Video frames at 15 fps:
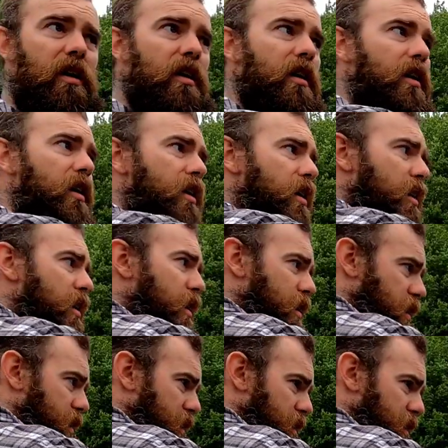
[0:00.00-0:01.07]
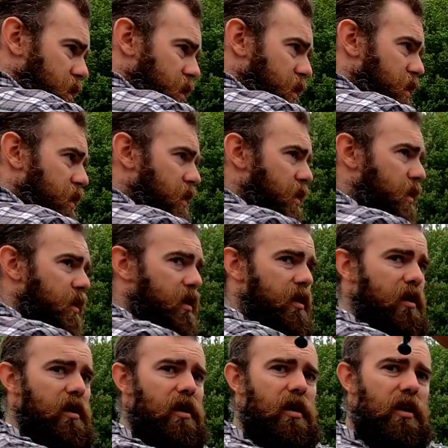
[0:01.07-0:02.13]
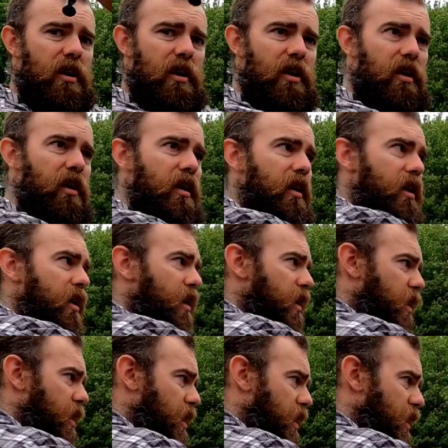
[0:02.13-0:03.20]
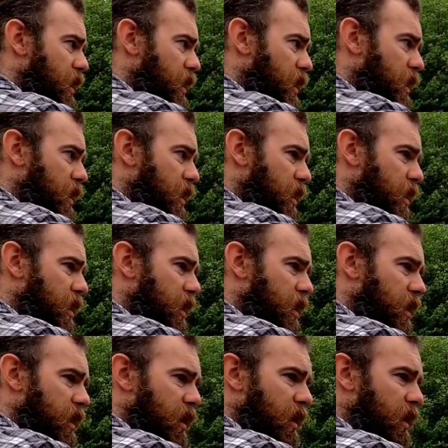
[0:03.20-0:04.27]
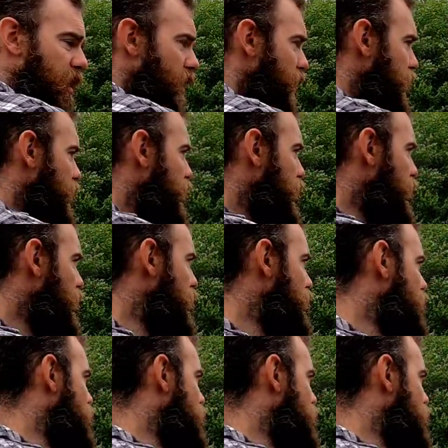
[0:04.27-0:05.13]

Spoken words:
go behind you, and about that 3/4 mark of your cast, you're going to